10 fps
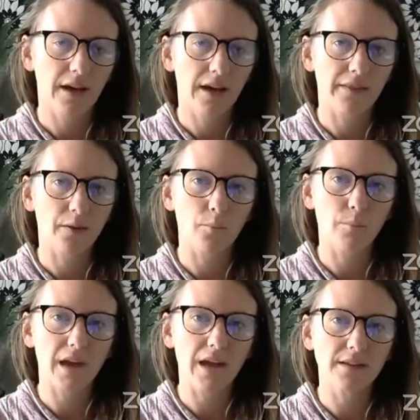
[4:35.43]
at the
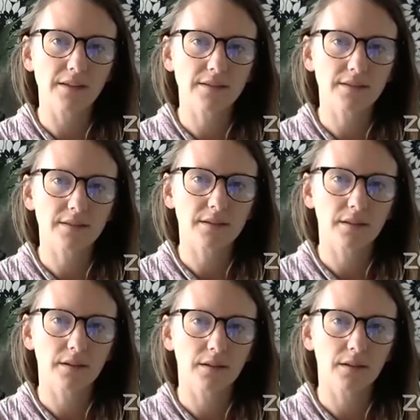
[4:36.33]
base
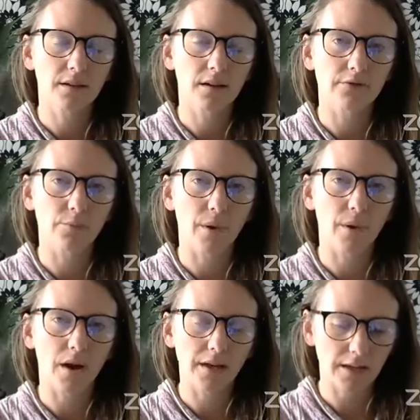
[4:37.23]
of your
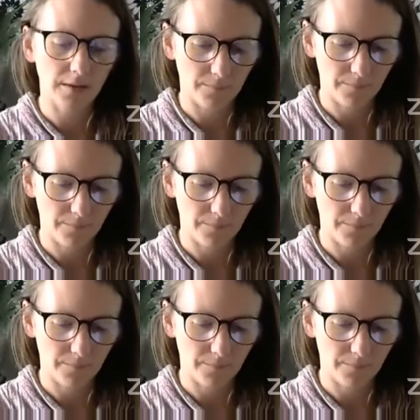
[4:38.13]
body.